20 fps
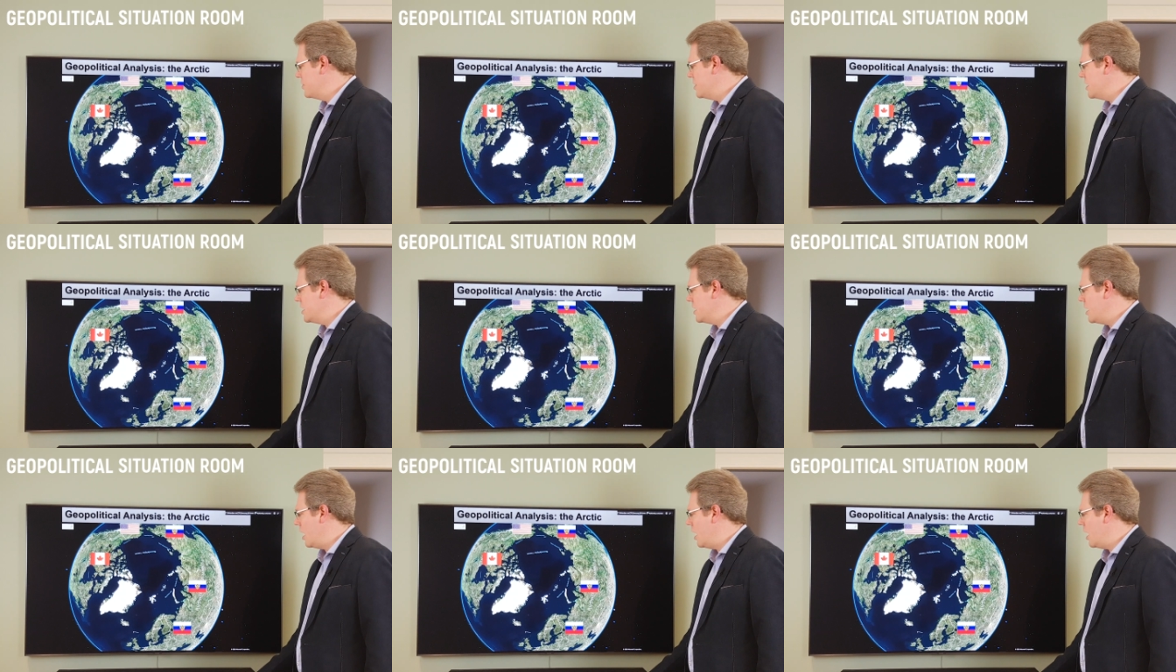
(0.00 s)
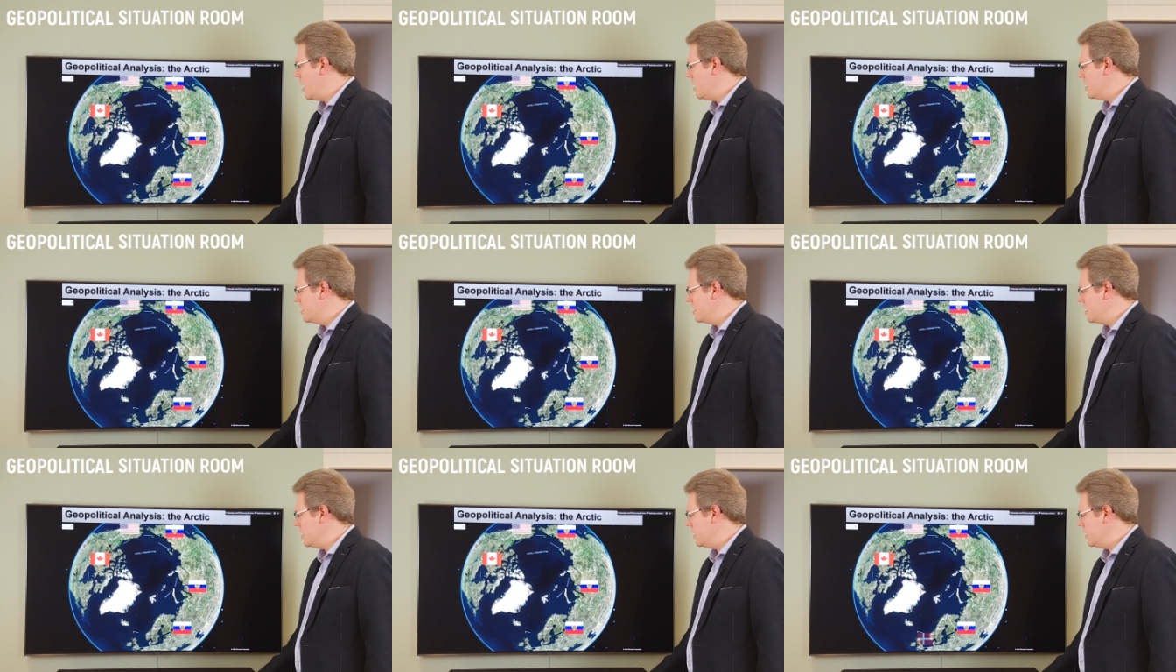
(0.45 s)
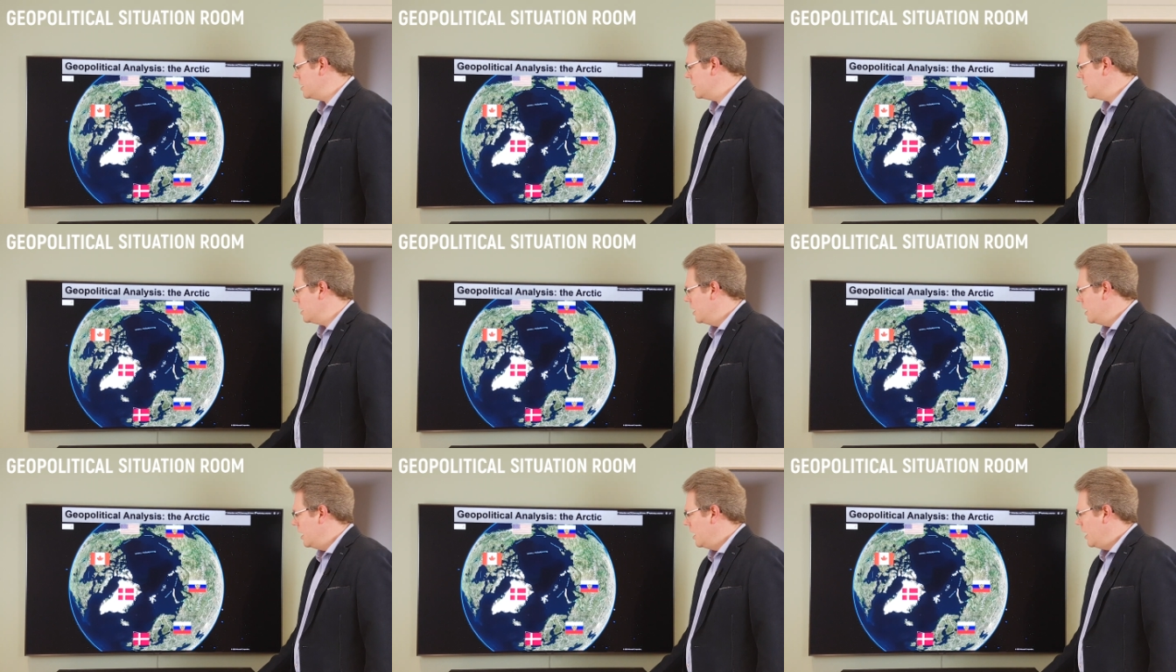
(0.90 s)
the Arctic.
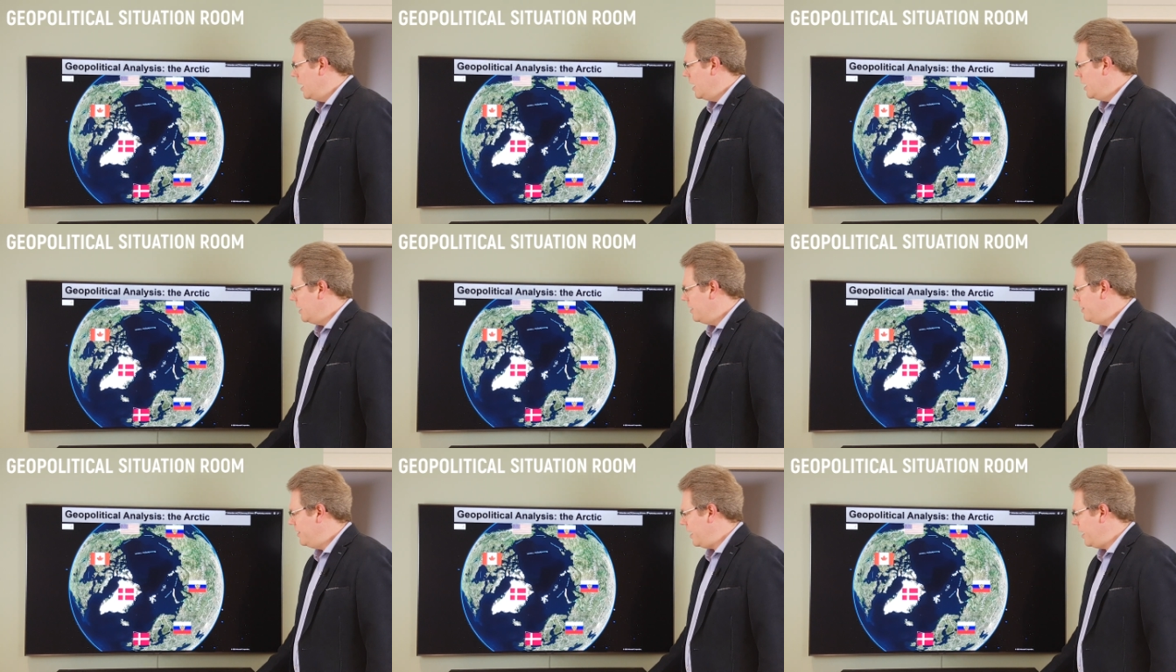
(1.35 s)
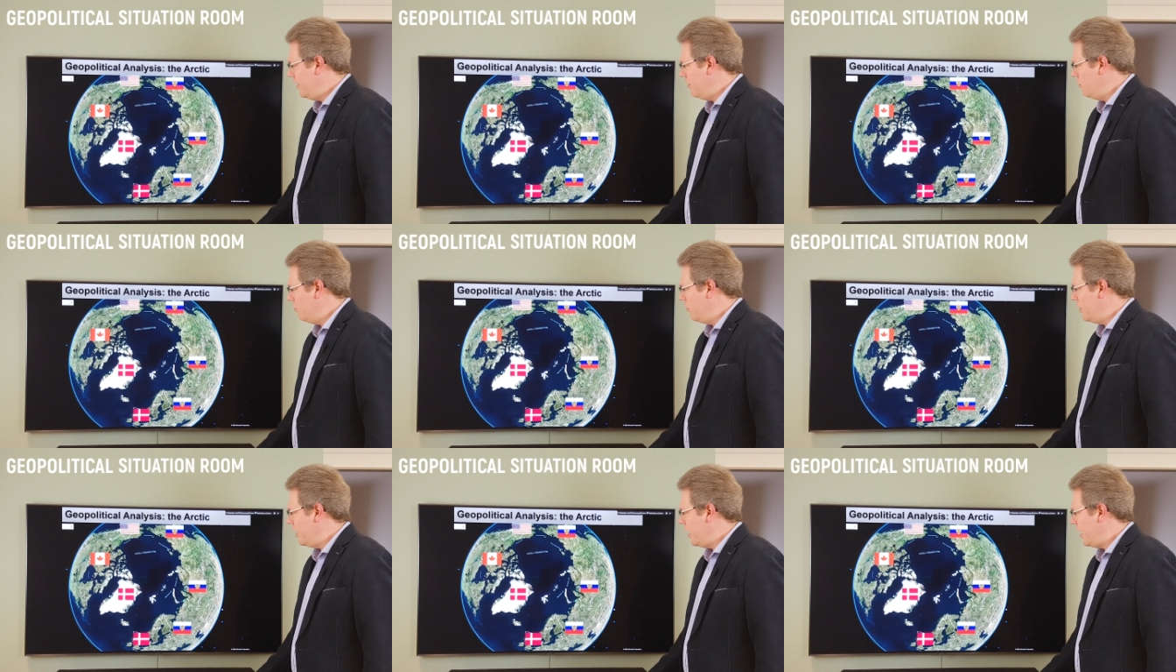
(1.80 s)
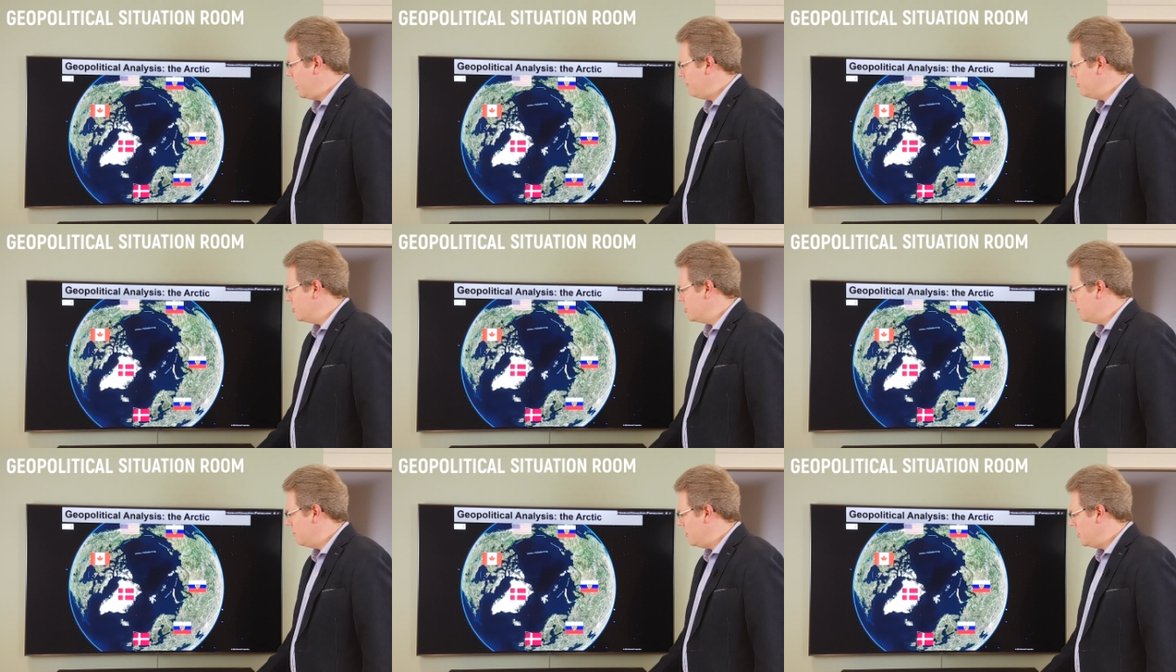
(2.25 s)
Then we
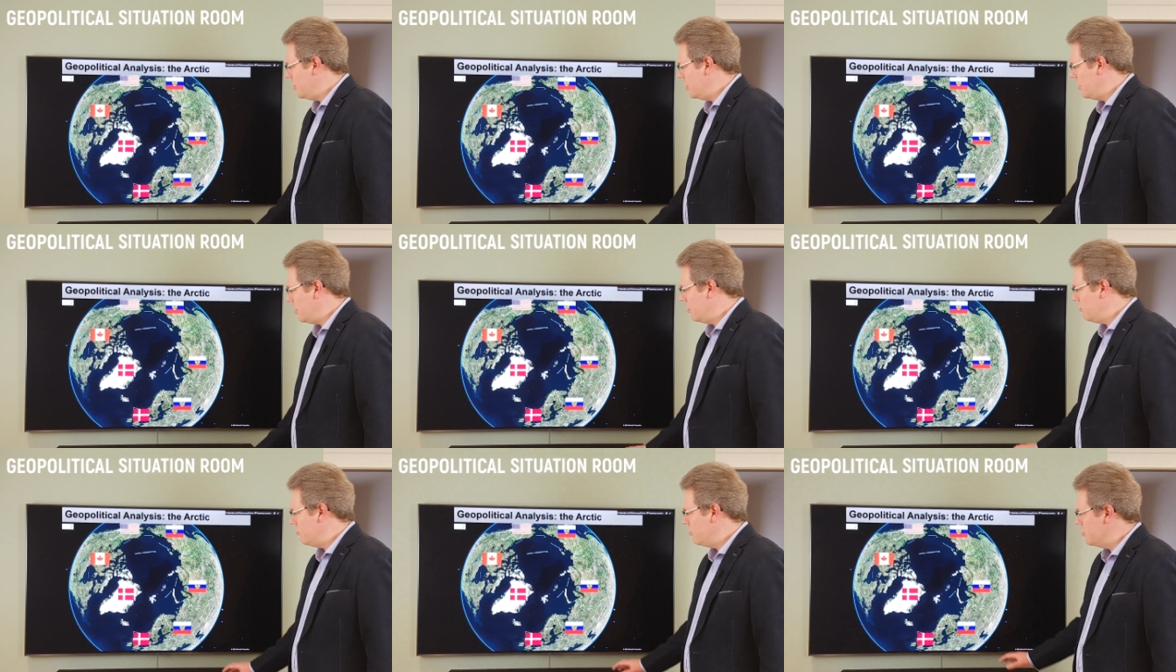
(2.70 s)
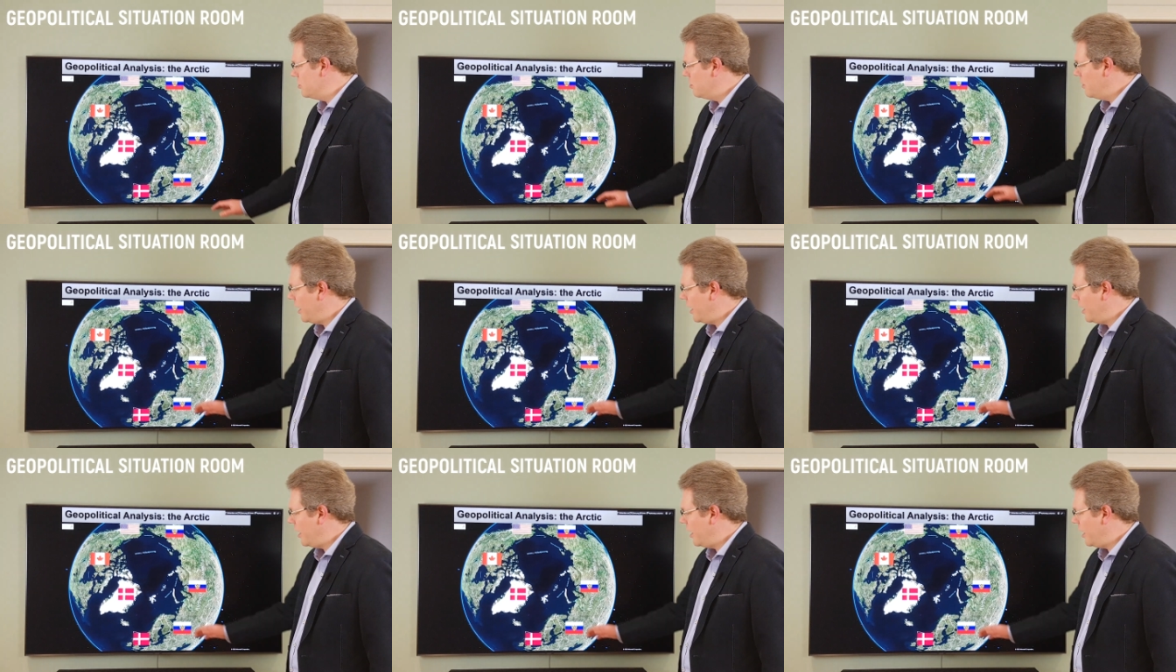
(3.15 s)
have some other countries.